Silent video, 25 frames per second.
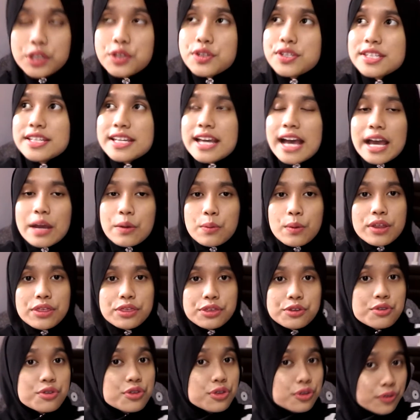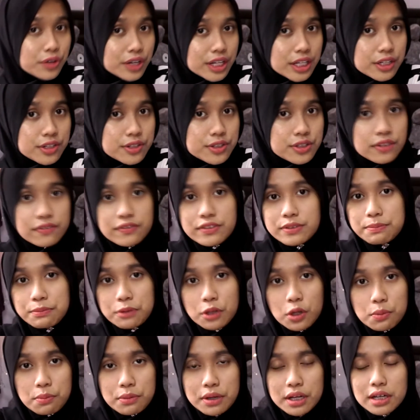You see, I went through 3 years of
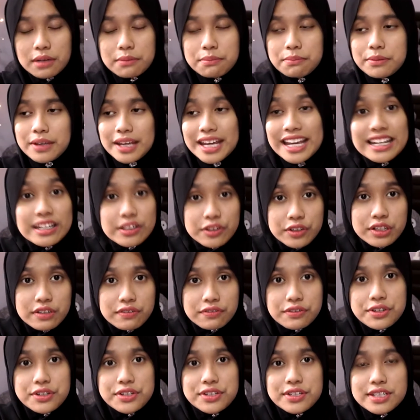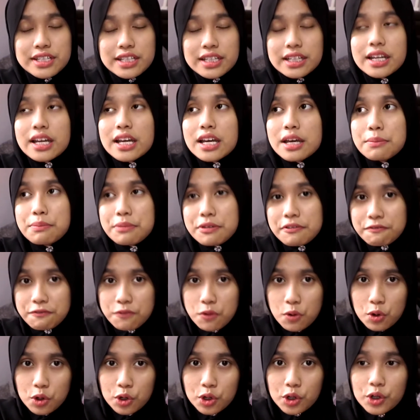diploma in university
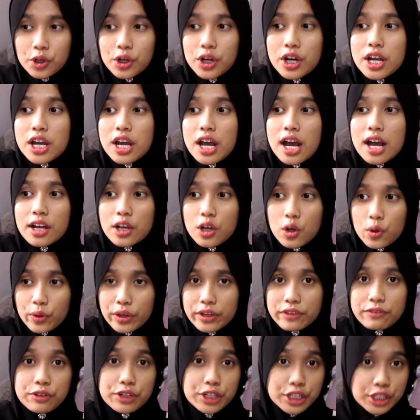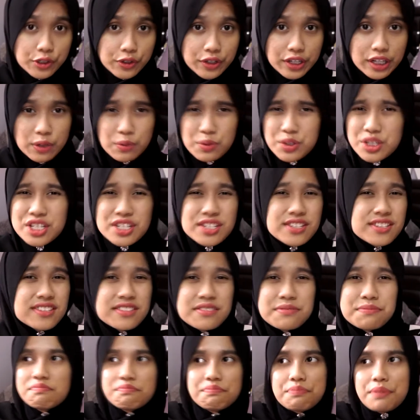before going for degree, which
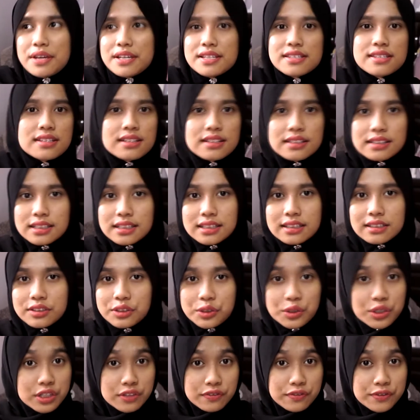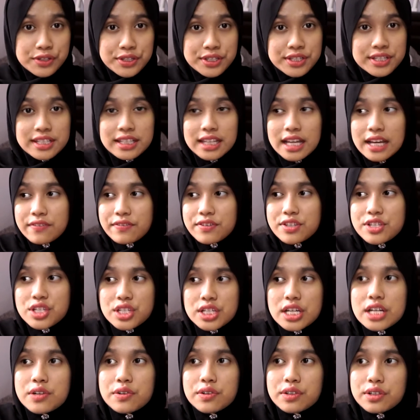is basically university life in
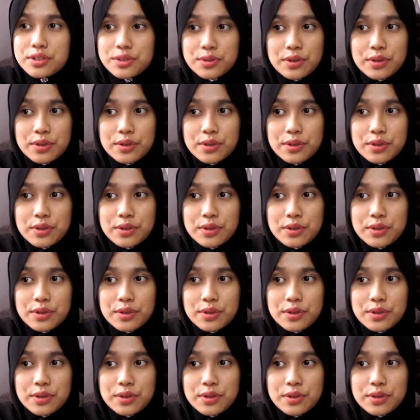general.